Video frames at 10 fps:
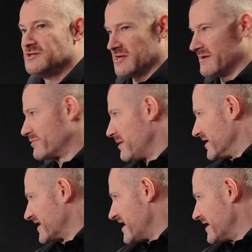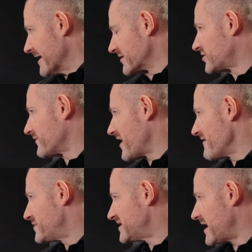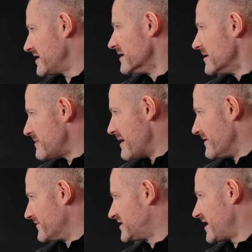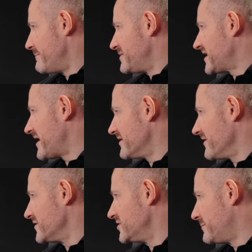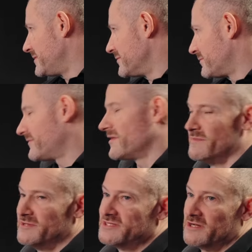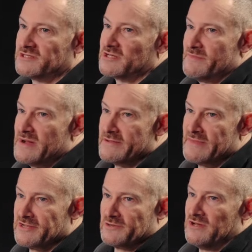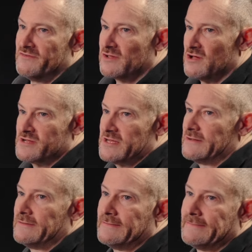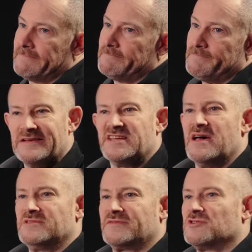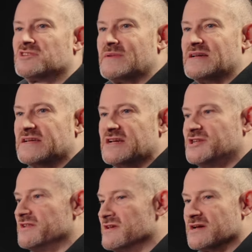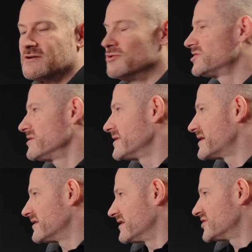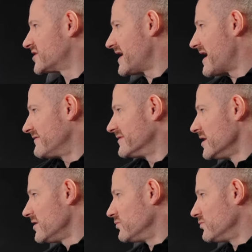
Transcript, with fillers: So you can probably gain an extra five percent, maybe even ten percent on the G P U performance also by manual overclocking. So in terms of customization, the customer can literally have